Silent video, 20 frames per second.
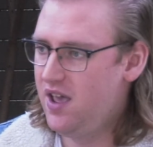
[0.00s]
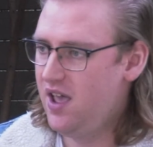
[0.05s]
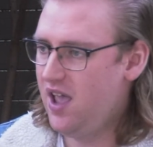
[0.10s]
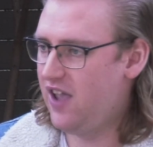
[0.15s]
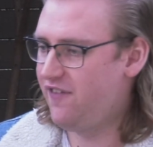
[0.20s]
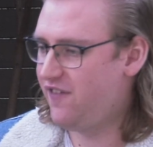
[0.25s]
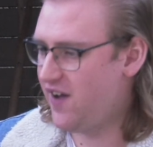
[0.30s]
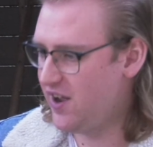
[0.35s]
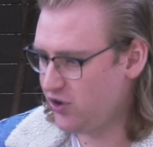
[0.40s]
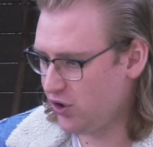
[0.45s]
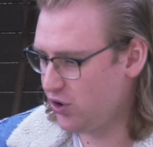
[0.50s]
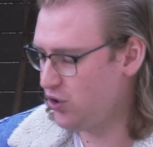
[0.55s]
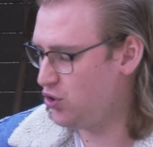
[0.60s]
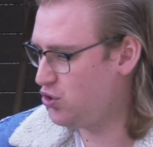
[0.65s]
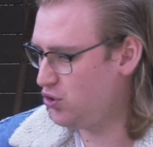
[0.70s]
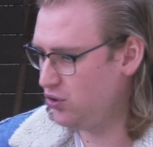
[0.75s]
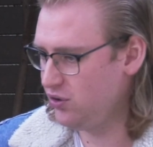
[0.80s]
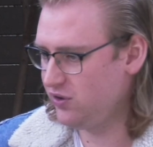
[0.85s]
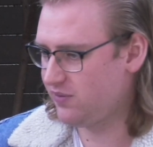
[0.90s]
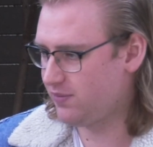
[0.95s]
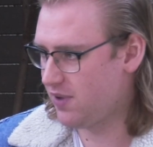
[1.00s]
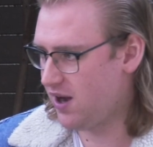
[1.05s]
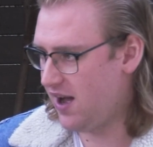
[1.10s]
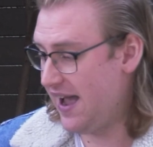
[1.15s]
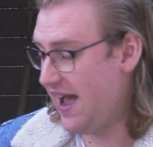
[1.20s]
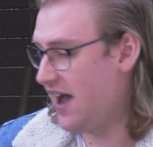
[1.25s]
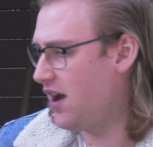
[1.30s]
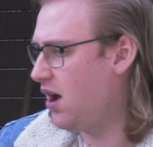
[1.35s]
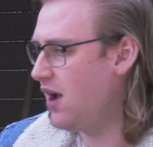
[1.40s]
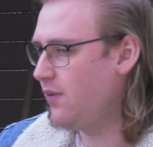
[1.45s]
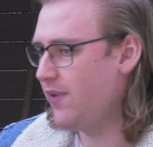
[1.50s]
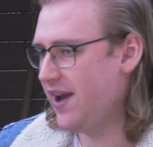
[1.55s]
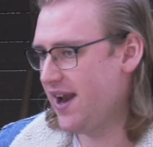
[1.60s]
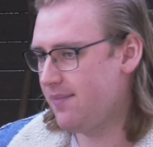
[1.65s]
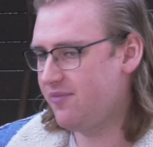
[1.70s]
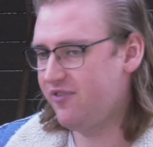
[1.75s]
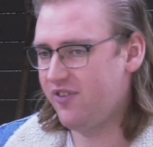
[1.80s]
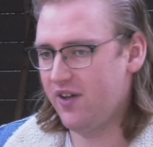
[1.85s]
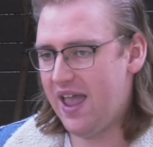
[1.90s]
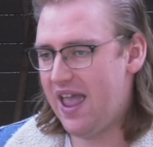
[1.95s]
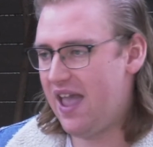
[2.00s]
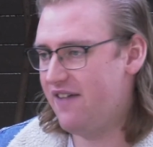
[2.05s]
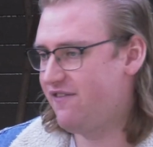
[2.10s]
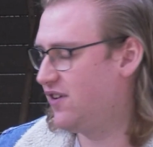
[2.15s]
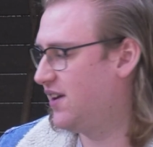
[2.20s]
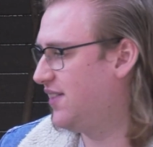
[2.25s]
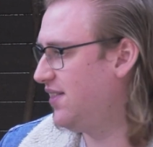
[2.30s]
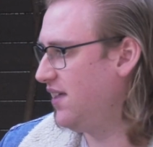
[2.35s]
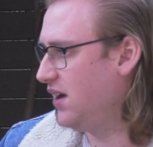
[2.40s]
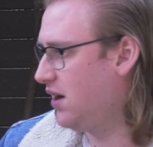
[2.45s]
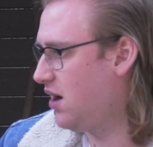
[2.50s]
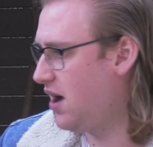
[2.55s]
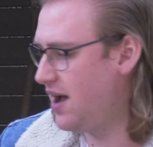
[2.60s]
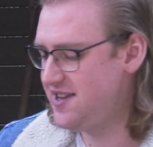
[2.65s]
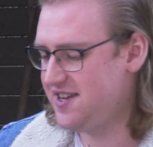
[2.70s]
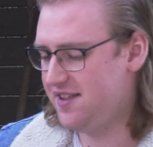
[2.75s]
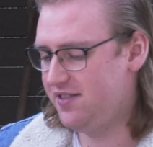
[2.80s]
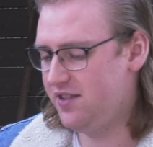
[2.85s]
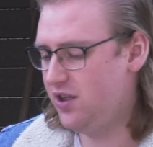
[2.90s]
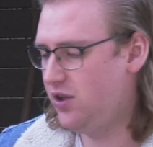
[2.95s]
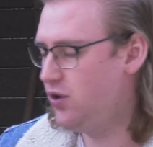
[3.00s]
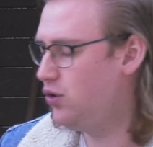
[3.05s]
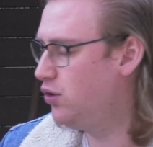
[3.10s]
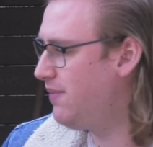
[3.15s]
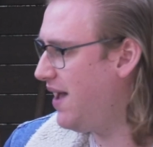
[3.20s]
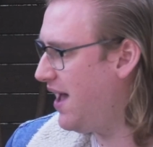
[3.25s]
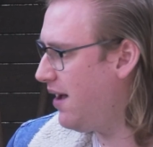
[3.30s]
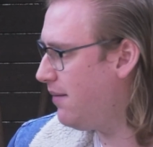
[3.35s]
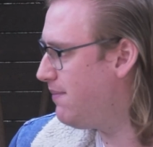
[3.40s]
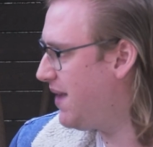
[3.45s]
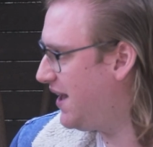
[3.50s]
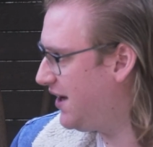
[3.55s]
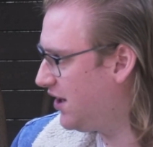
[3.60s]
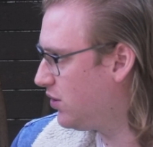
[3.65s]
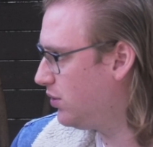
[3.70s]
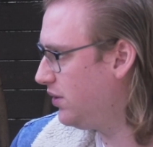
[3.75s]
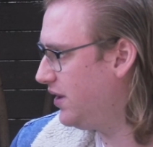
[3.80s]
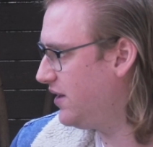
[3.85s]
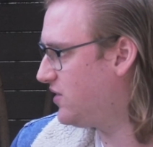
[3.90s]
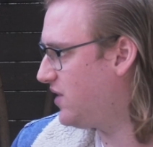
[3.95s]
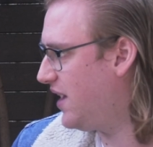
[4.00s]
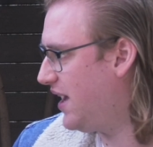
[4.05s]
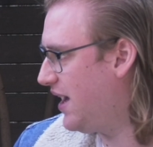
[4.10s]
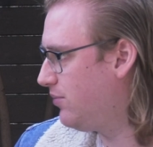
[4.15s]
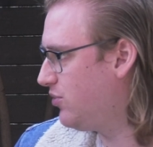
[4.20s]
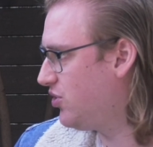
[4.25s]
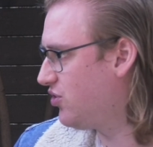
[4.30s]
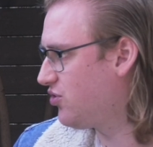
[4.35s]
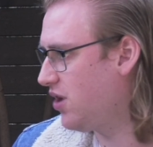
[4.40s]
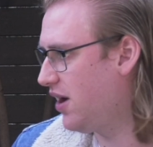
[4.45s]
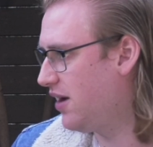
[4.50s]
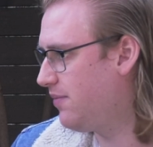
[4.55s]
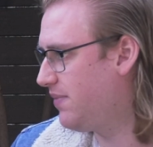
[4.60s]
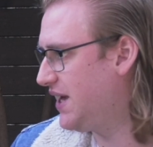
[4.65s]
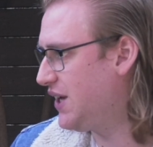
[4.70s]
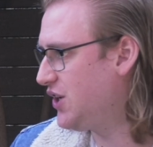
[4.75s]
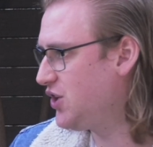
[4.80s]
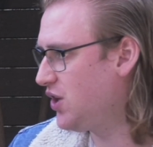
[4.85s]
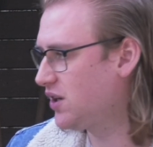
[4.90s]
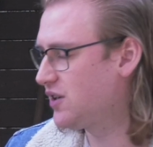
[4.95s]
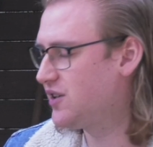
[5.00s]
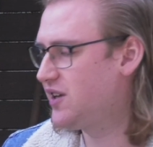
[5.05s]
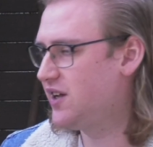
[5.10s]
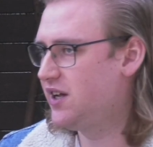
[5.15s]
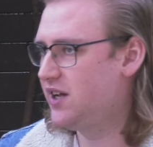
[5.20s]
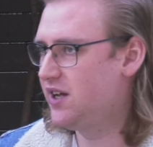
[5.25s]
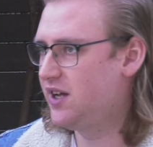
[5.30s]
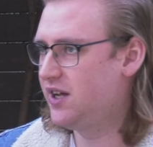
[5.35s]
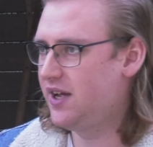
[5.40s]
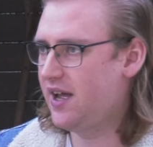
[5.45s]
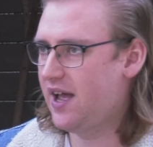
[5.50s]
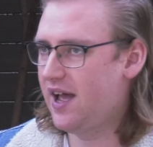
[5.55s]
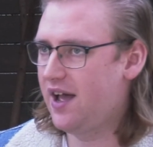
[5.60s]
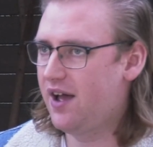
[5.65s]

if I don't choose right, and I went up for everything. I did the UMAT medical exam to try and be a doctor.